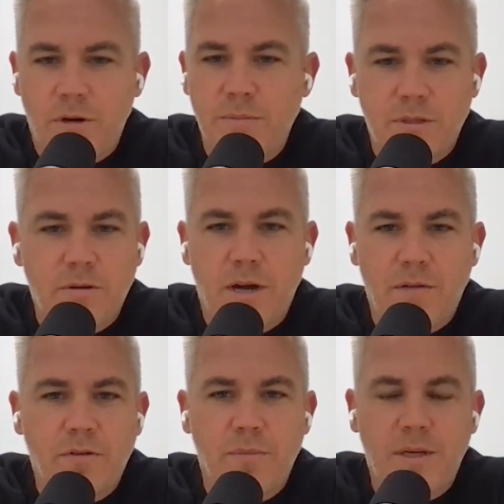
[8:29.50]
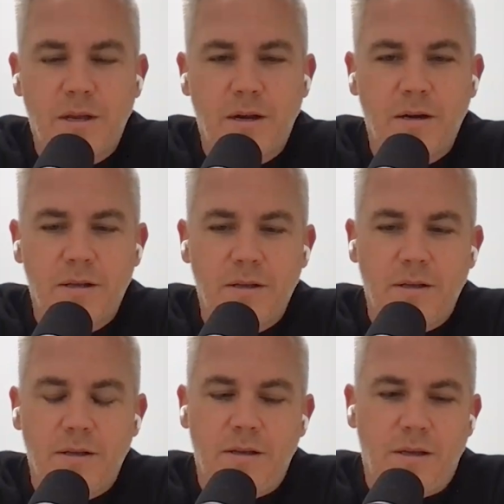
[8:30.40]
so grateful to be here.
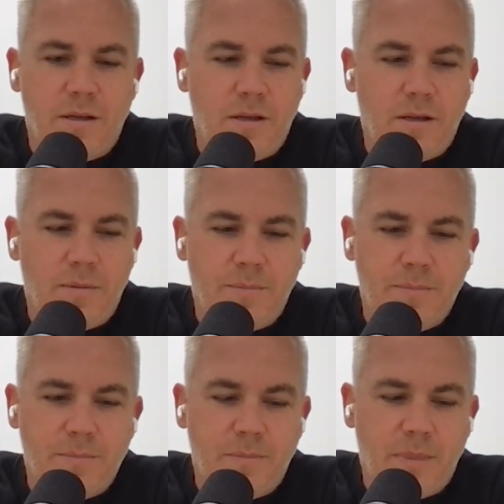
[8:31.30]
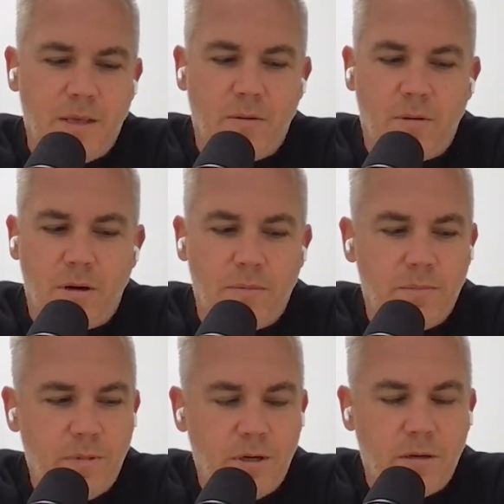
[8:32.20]
My
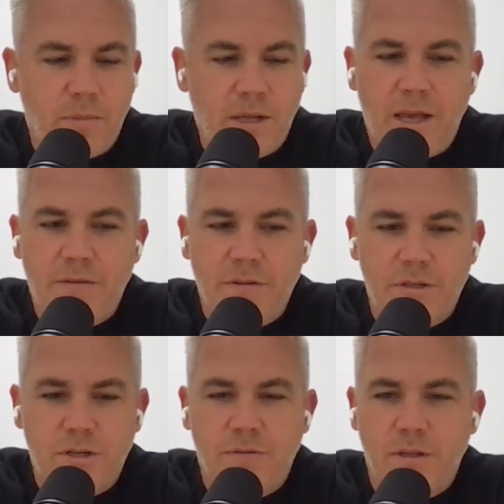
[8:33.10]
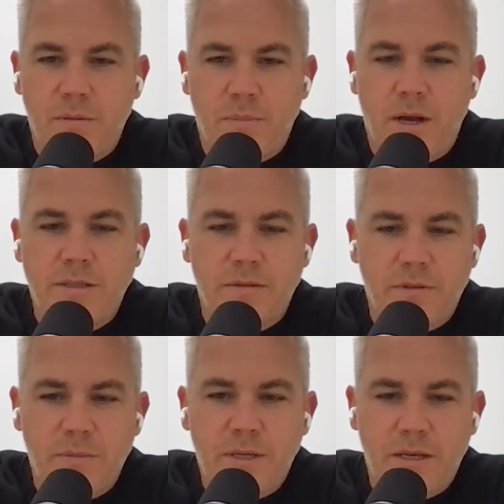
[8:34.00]
life has shifted
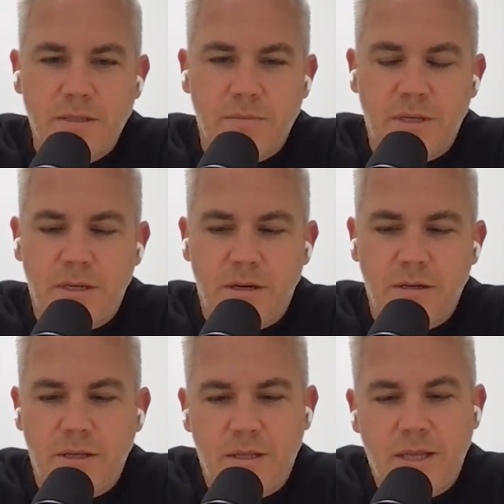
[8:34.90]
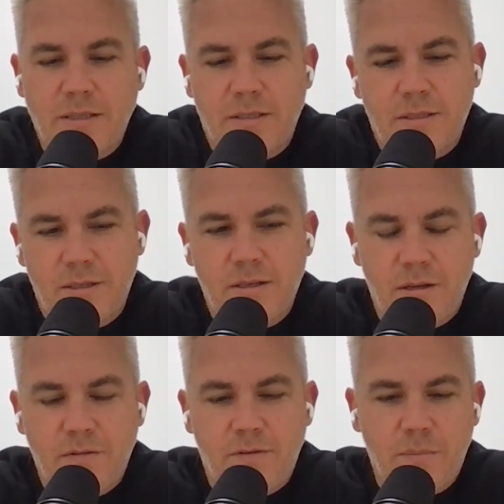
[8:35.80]
positively because of being here. And that's,
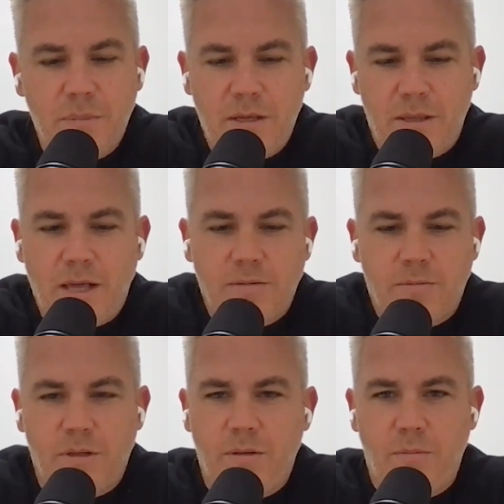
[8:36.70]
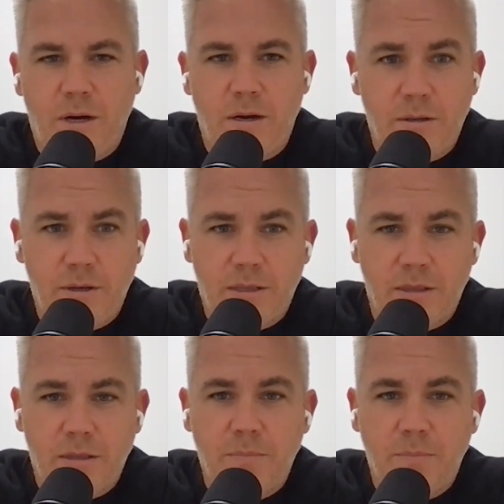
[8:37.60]
for me, that's really where you
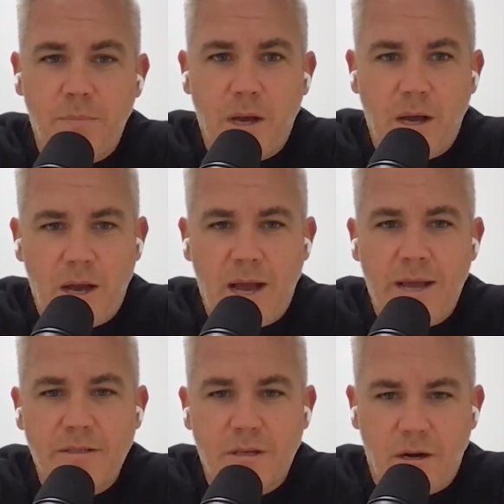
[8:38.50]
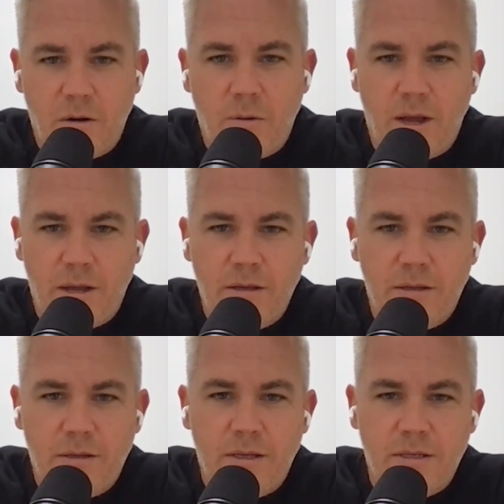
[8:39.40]
get the highest ROI,
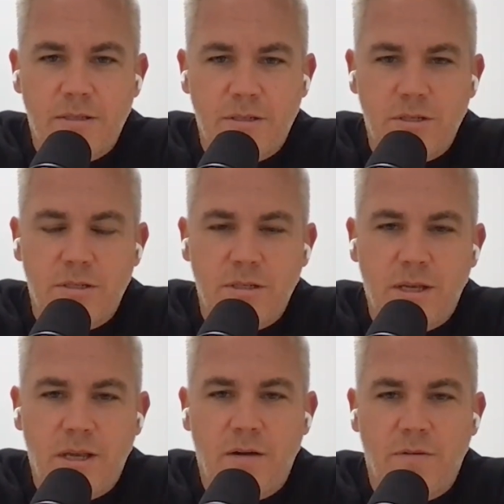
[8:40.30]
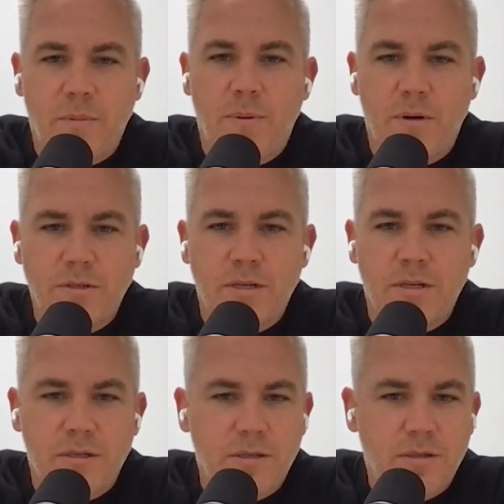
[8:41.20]
is to just hear from a
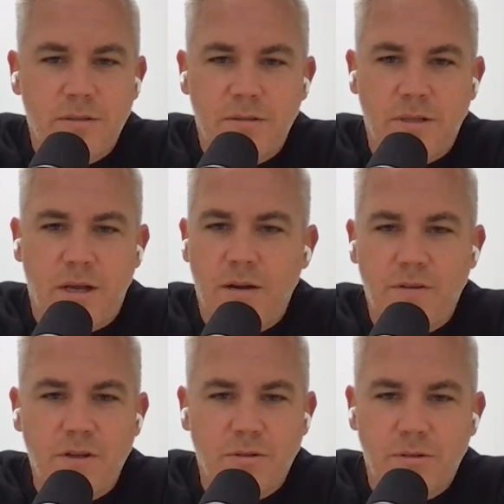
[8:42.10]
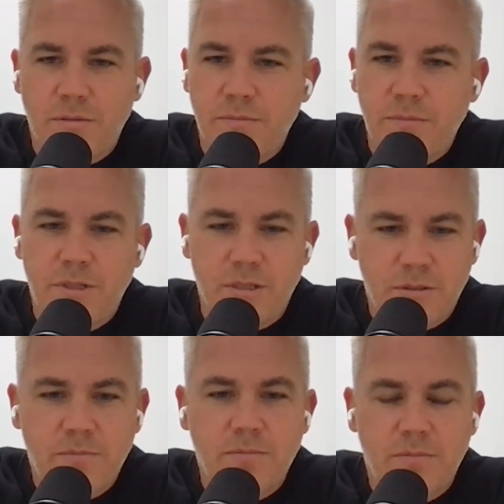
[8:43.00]
person, not official,
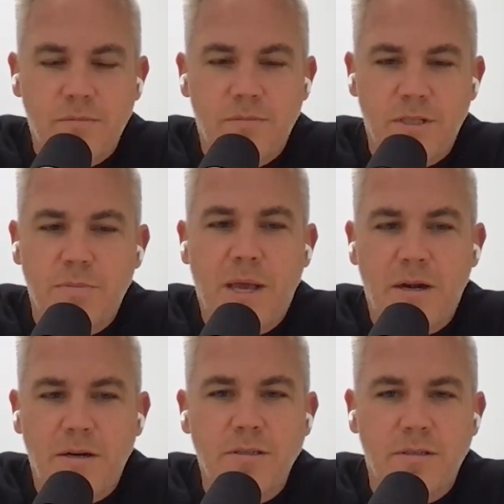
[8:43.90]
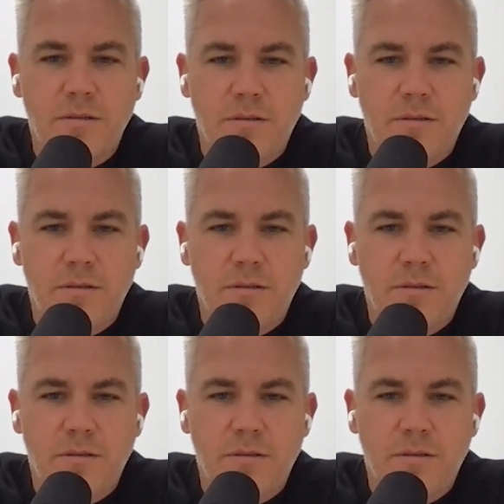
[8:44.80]
just this matters.